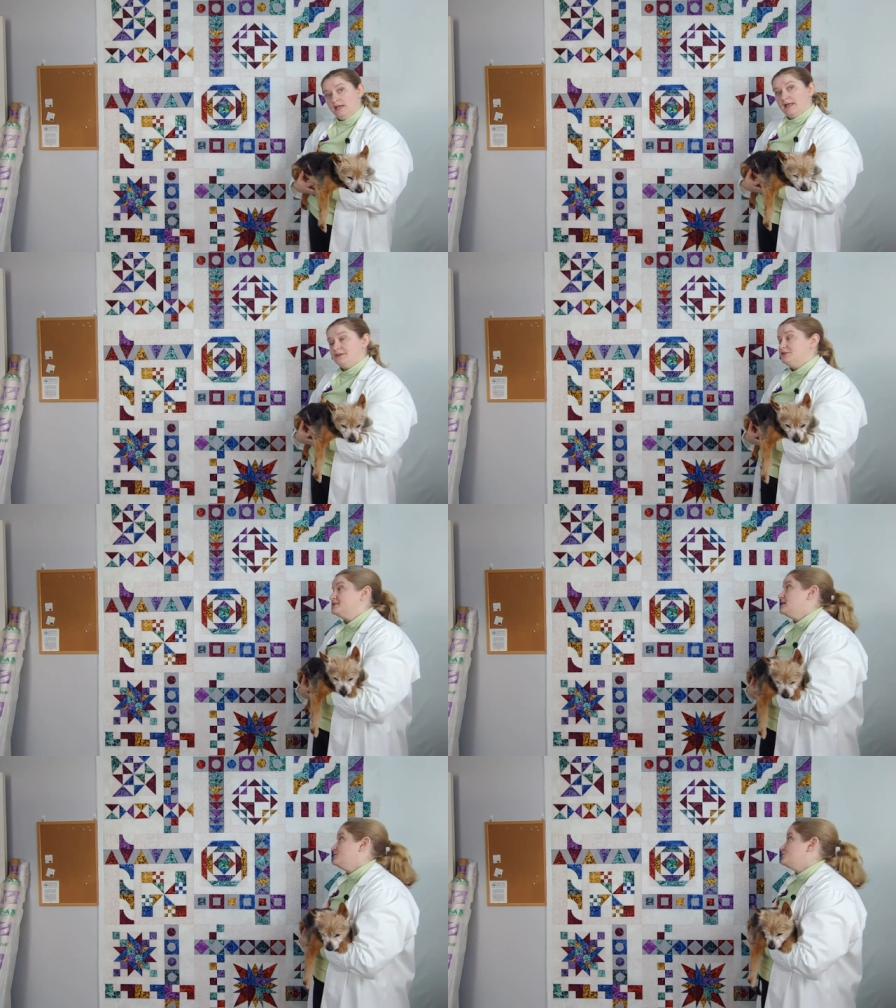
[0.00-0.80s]
And you'll
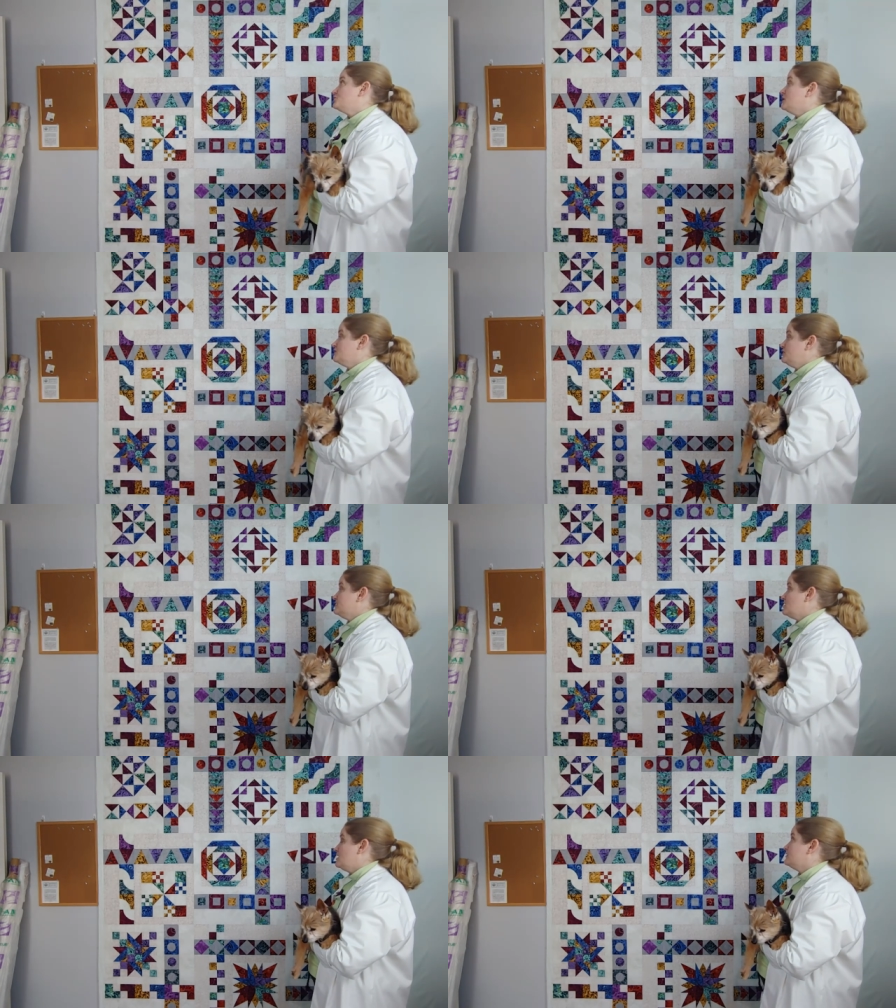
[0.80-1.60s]
see
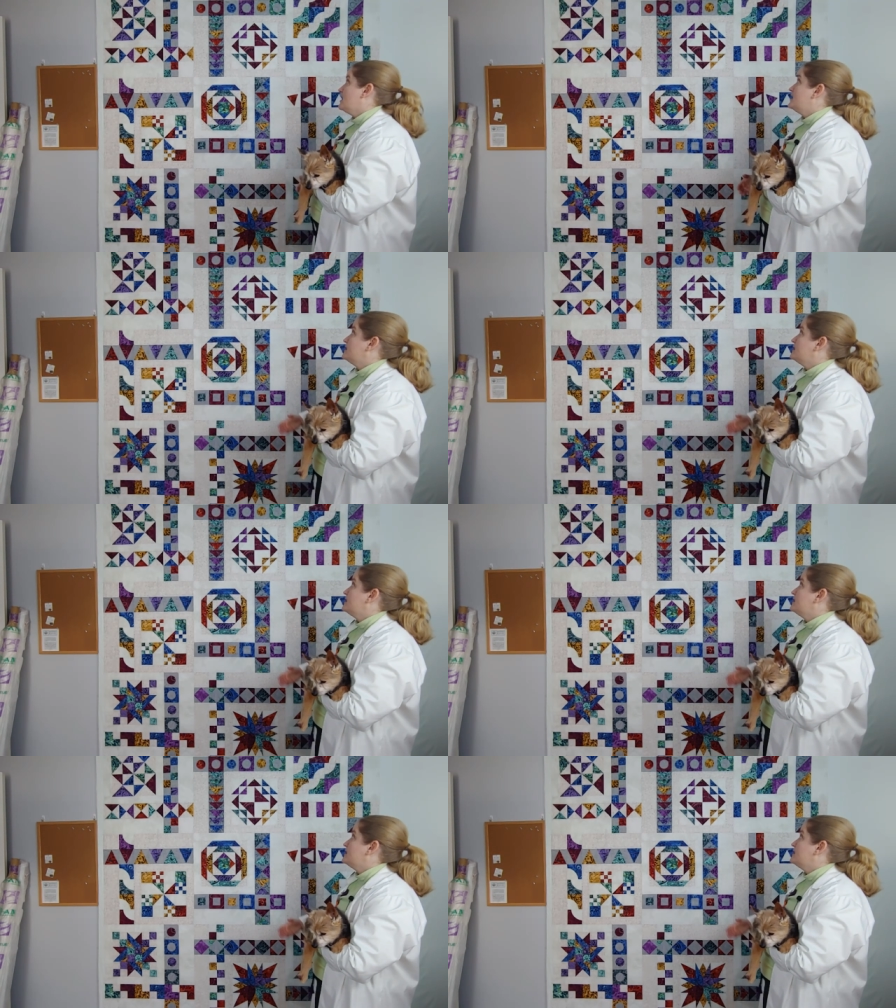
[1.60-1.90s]
instructions online